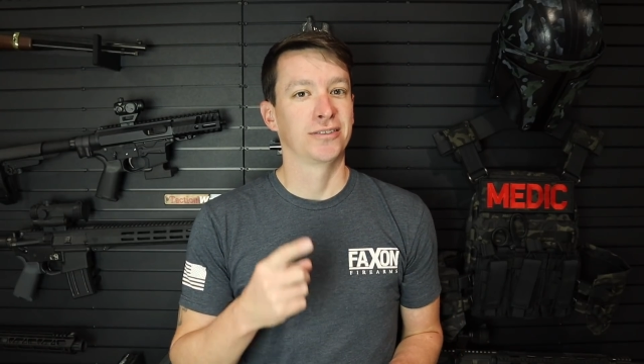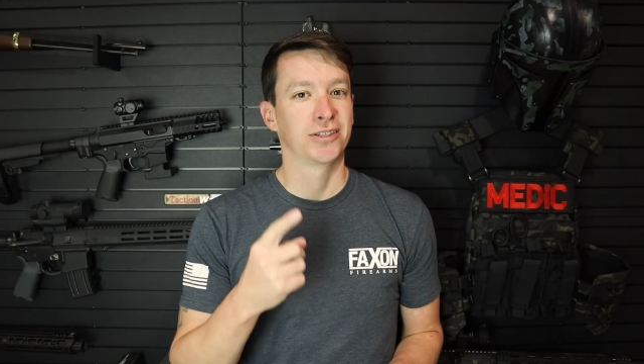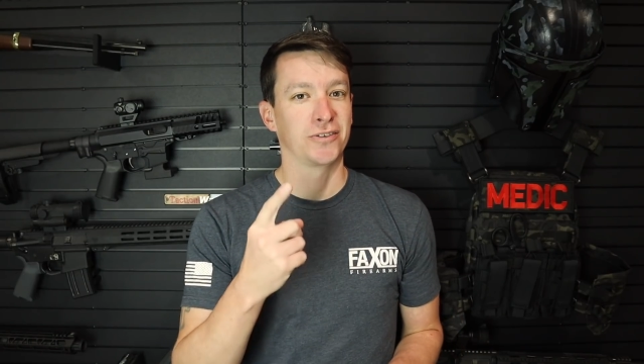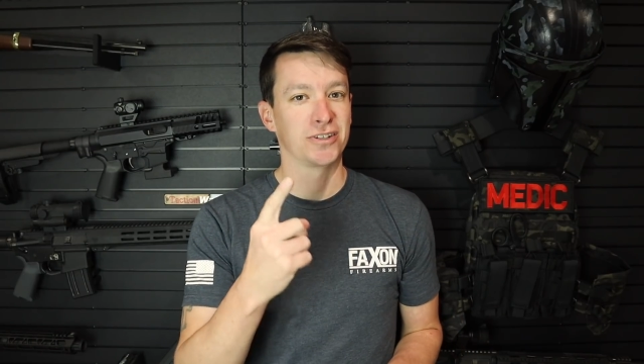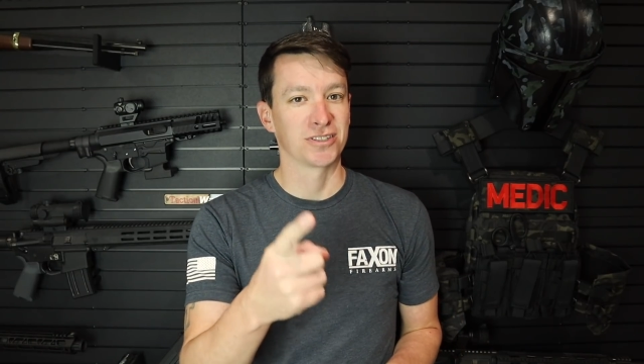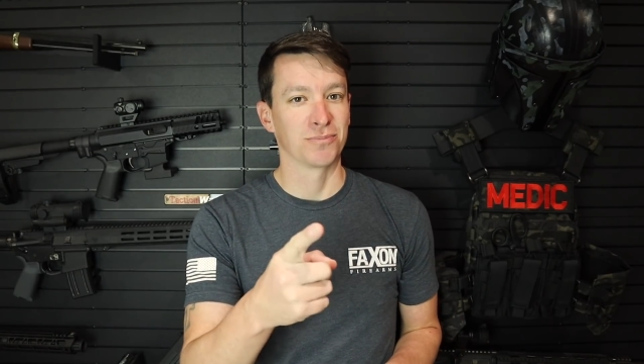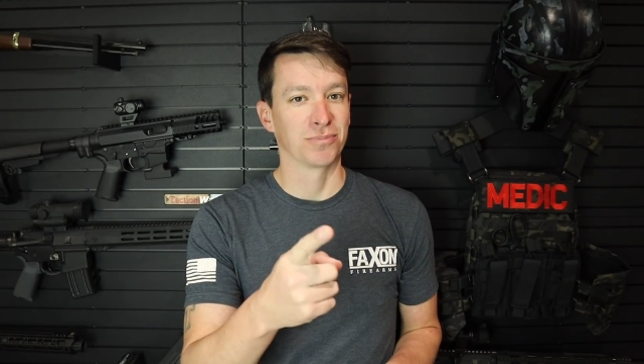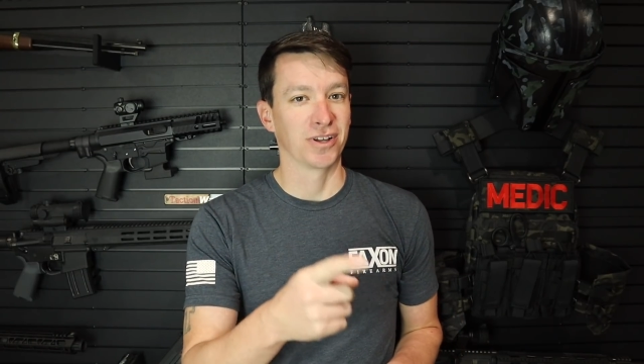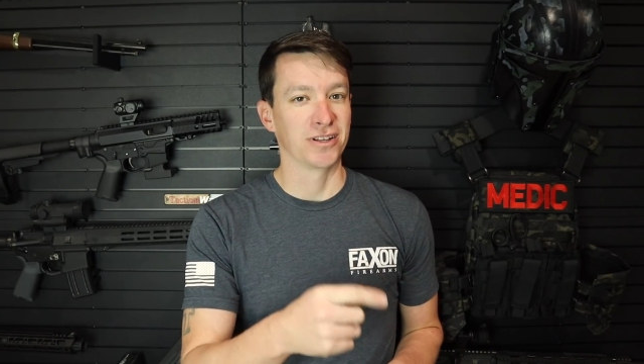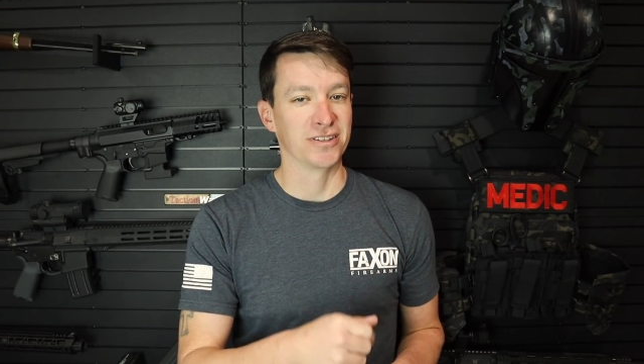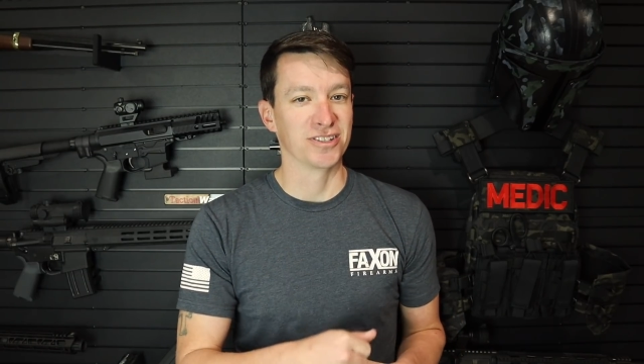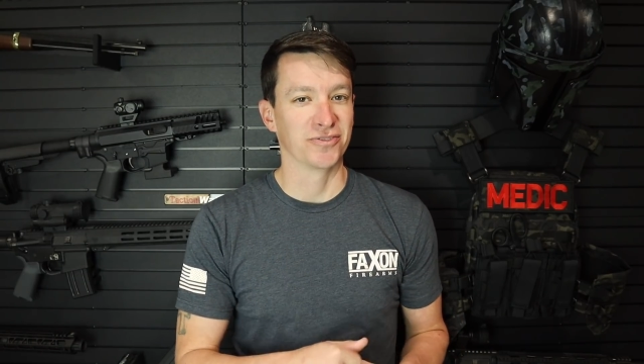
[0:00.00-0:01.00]
There is some
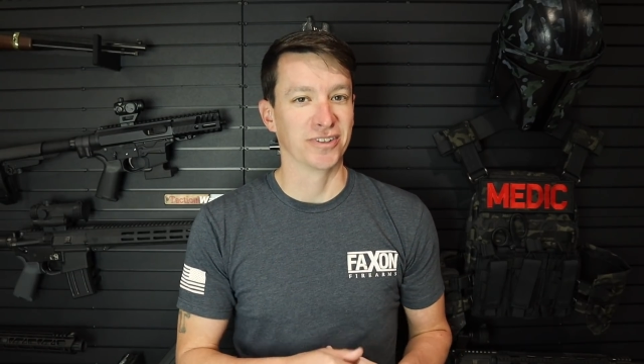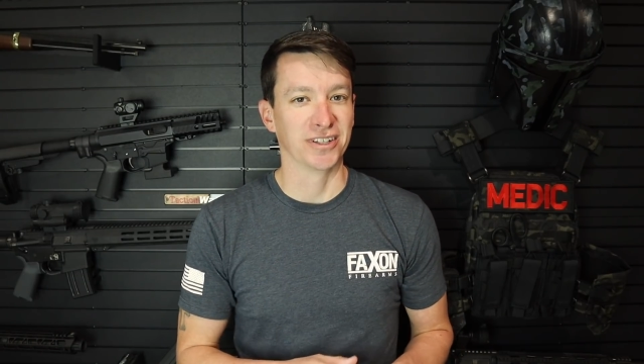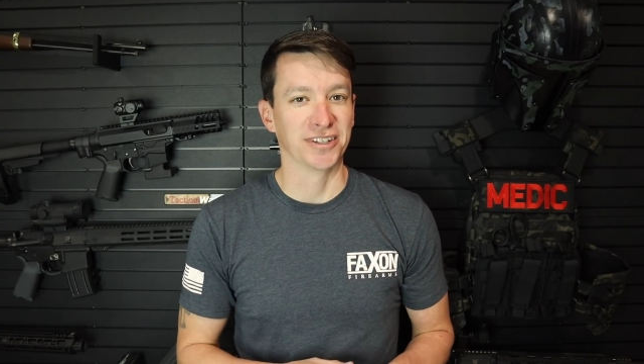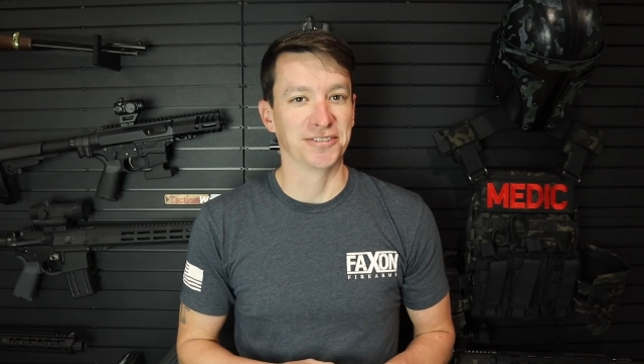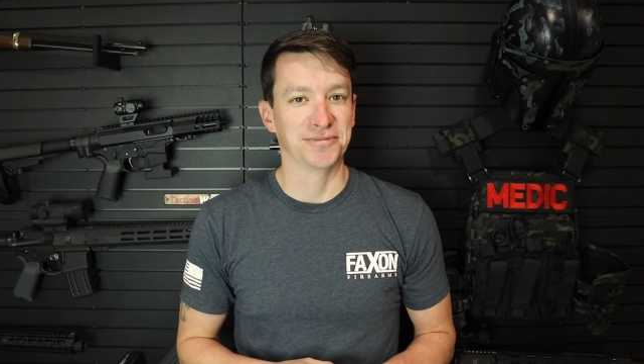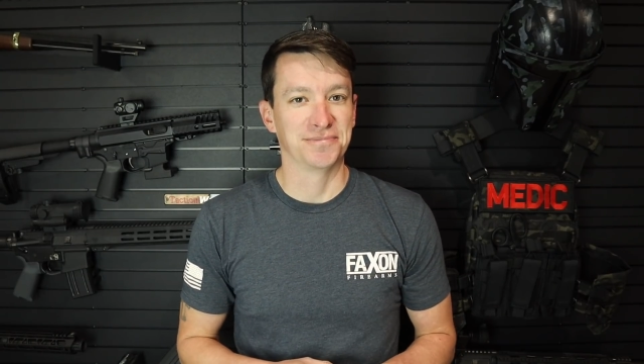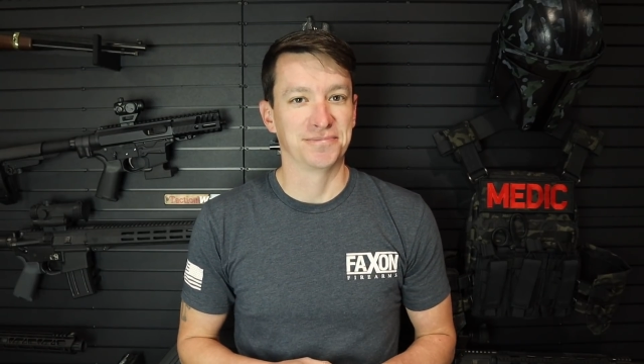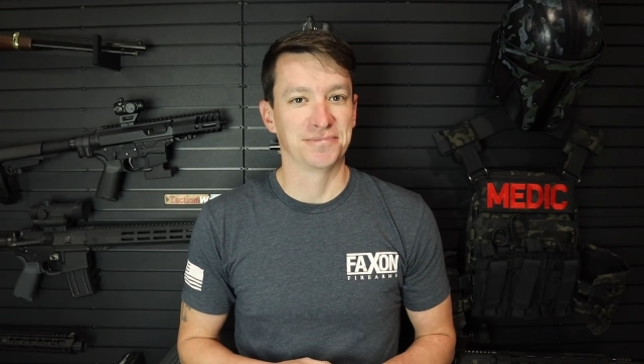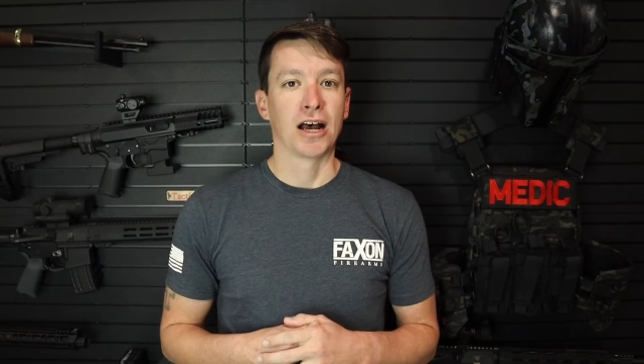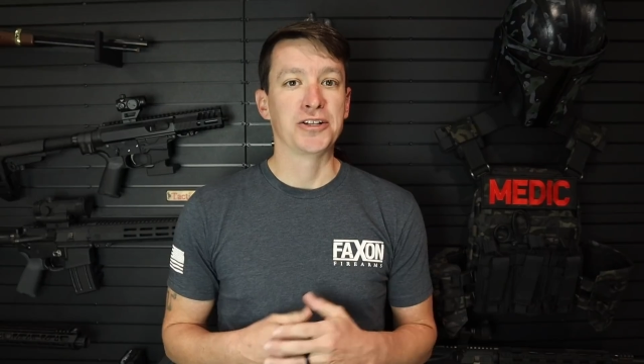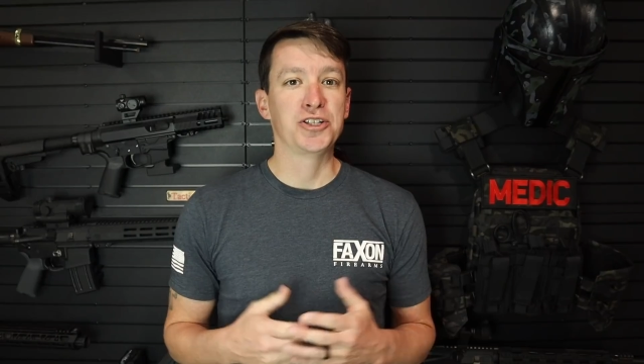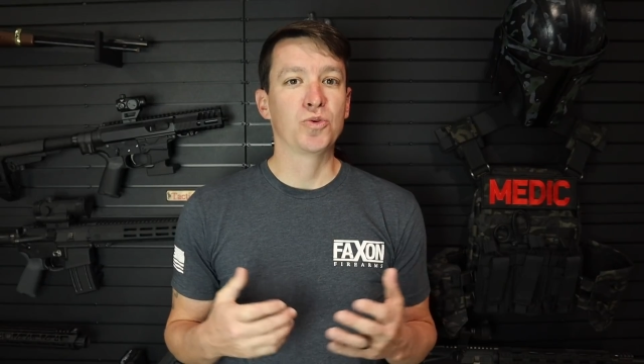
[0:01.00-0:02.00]
blood in this video.
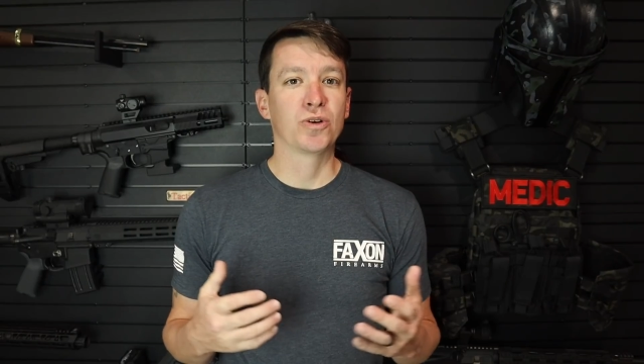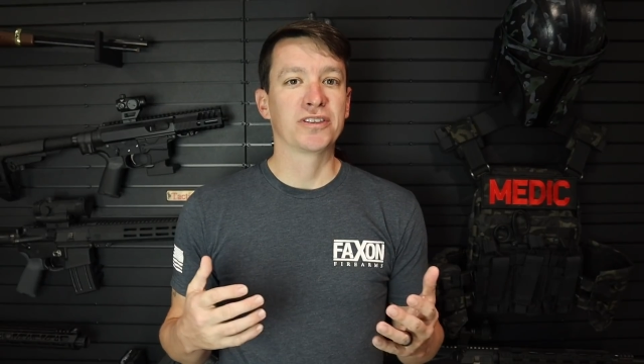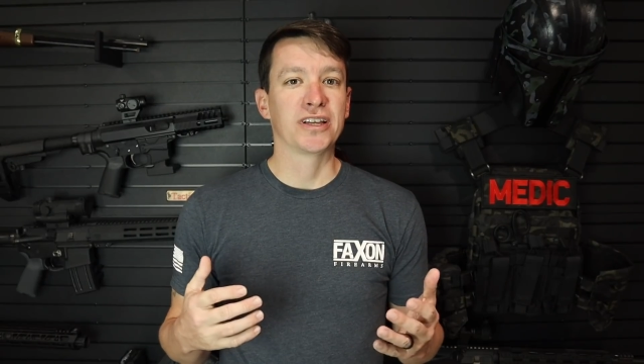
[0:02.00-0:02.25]
I do want